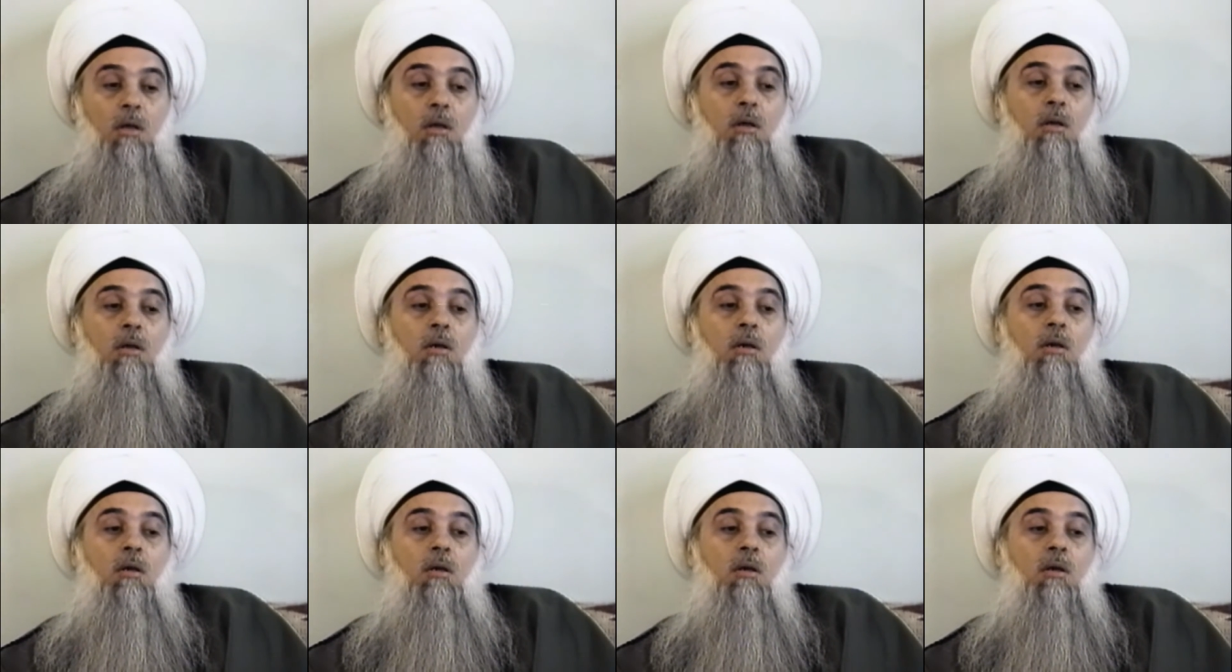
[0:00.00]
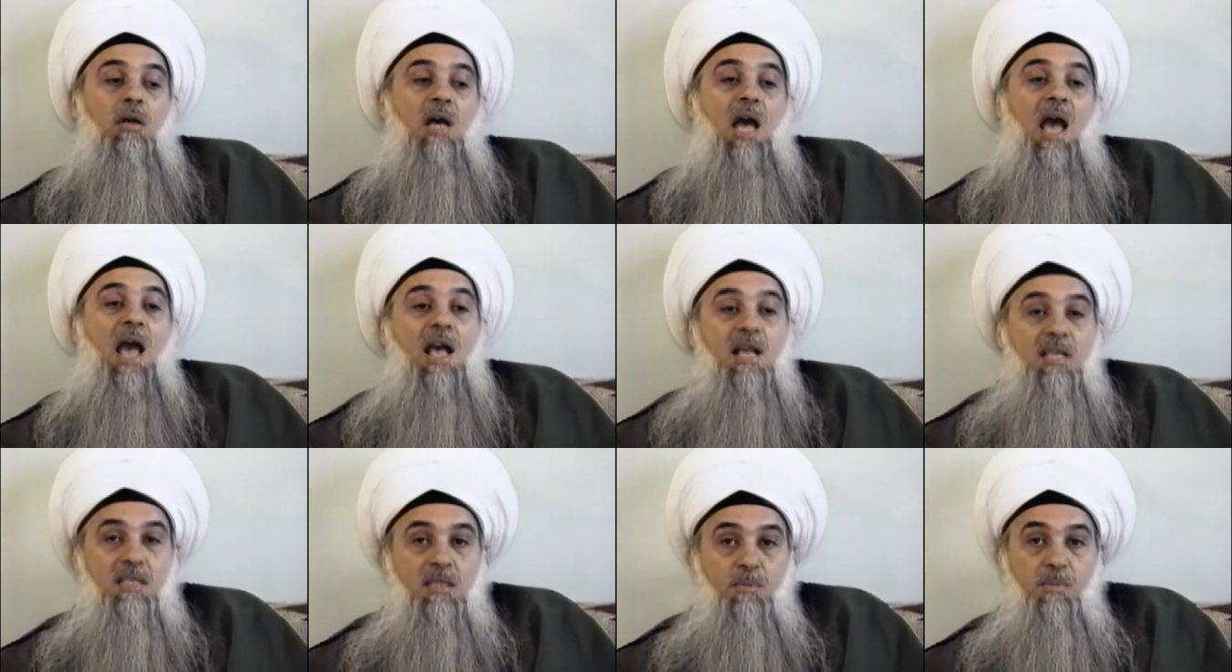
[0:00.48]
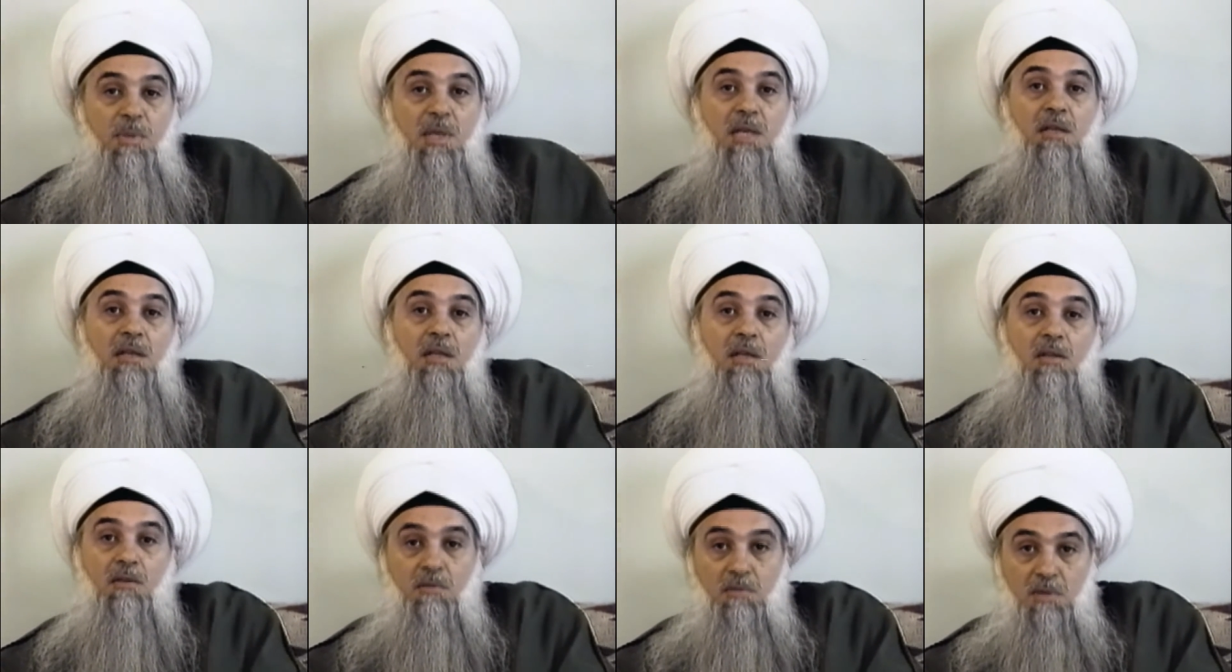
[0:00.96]
uh, has been
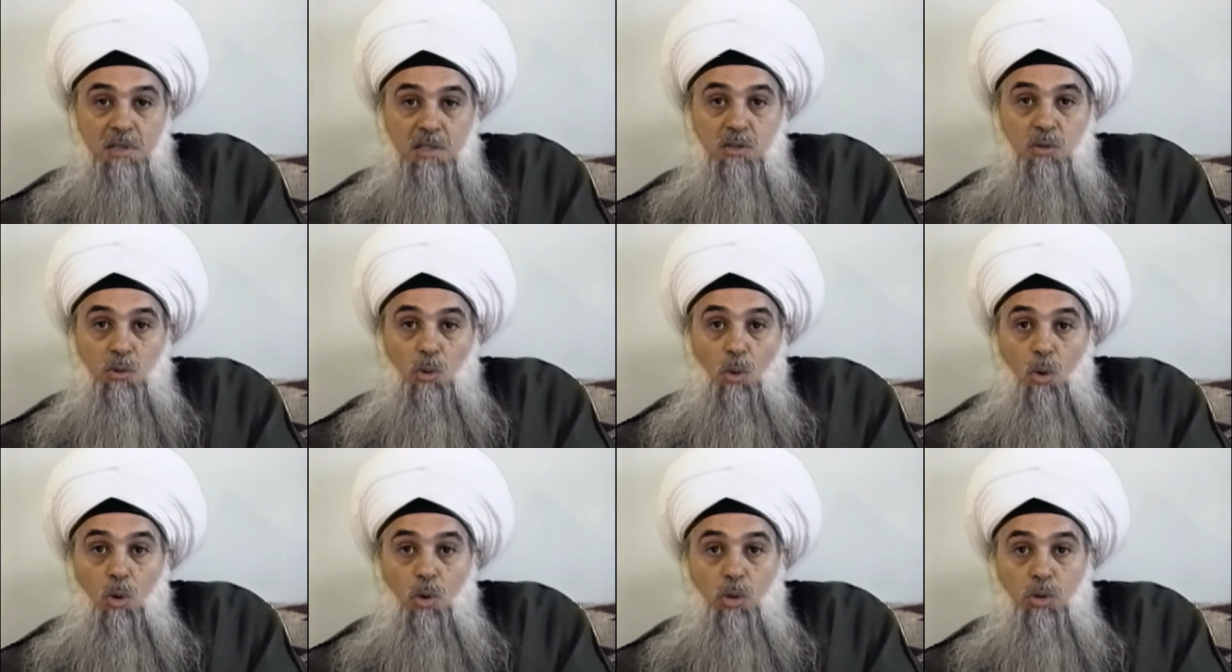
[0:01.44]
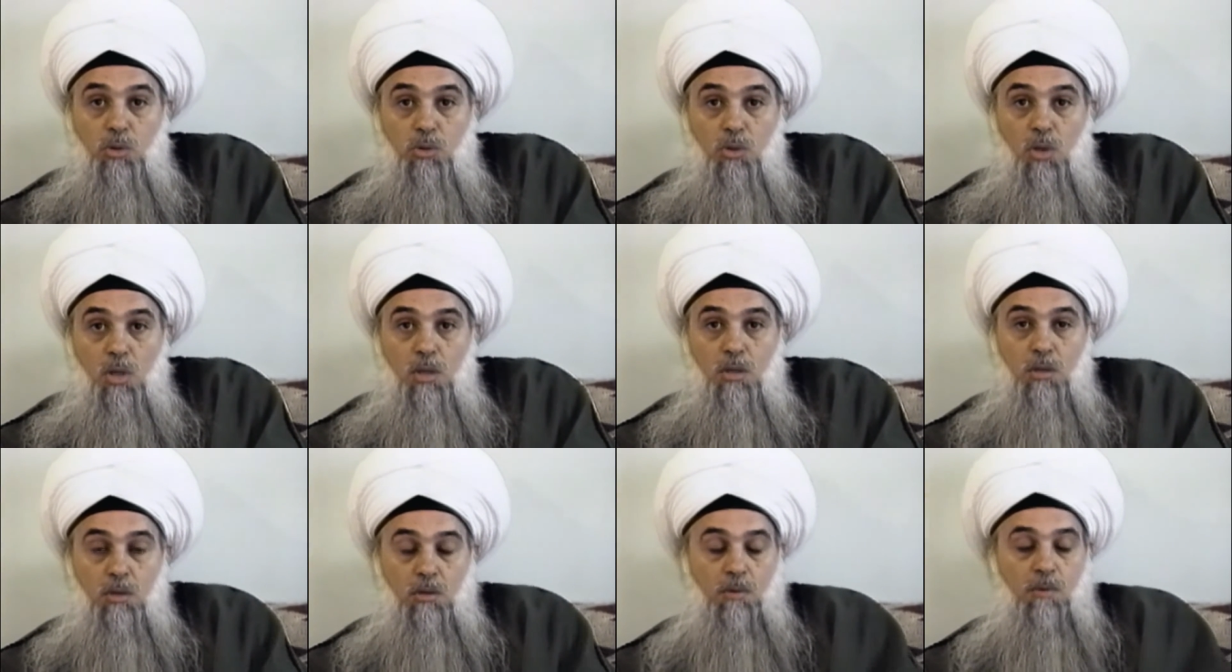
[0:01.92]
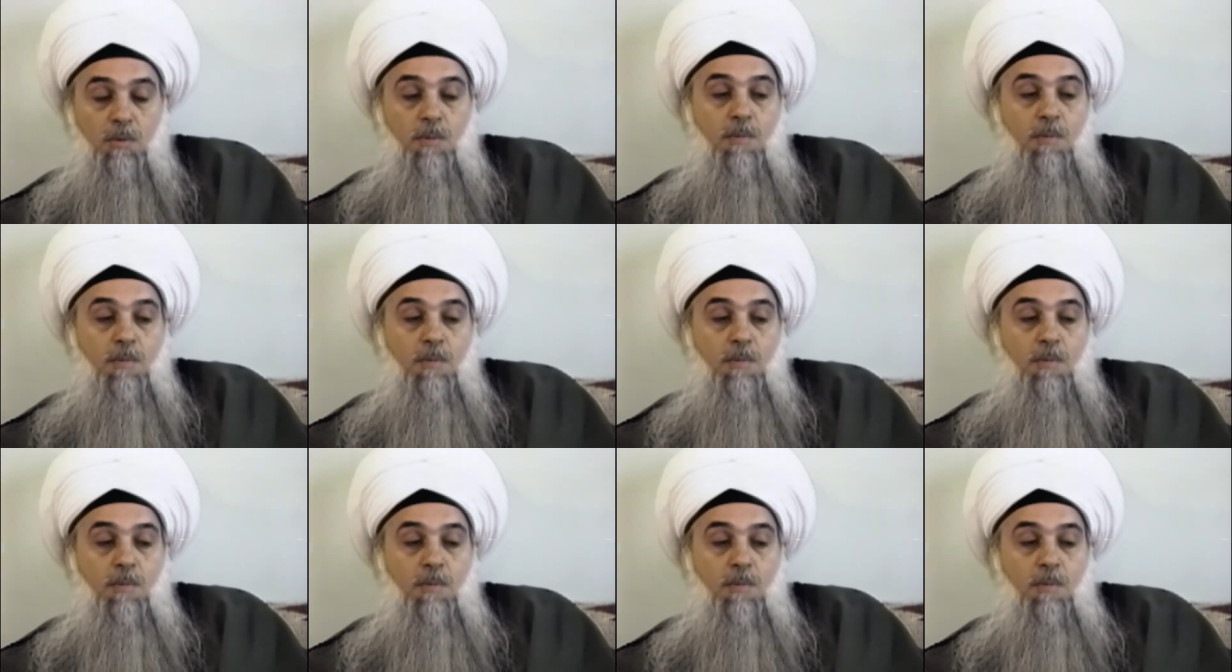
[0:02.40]
in disorder